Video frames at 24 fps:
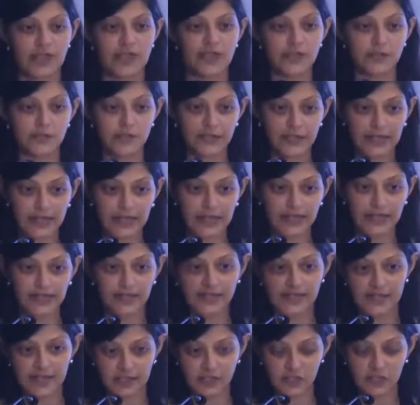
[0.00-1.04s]
So again,
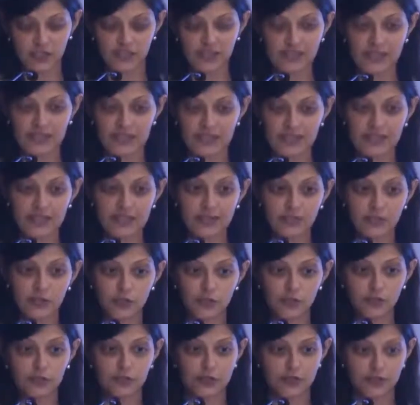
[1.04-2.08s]
Section 16,
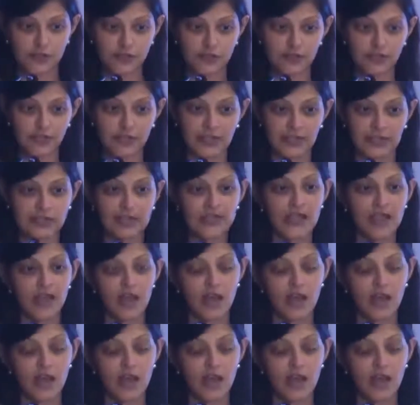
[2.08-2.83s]
2 and 3